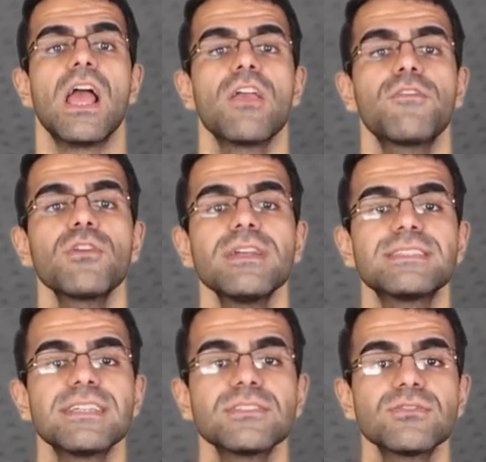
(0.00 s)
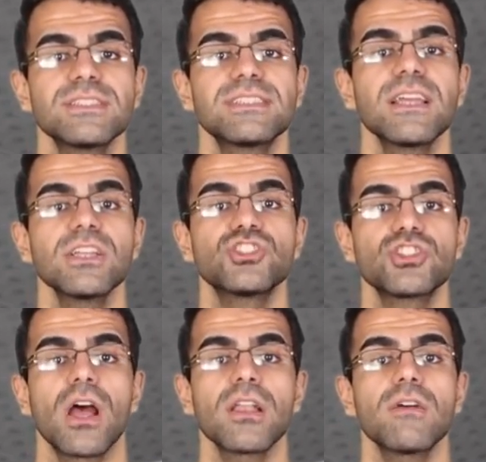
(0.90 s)
If you intend to stay in
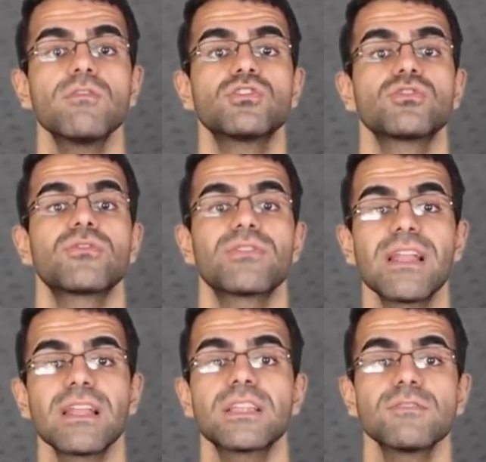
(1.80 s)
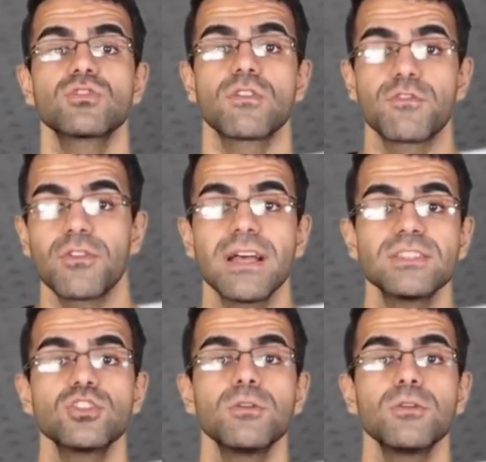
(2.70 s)
China with your relatives or friends,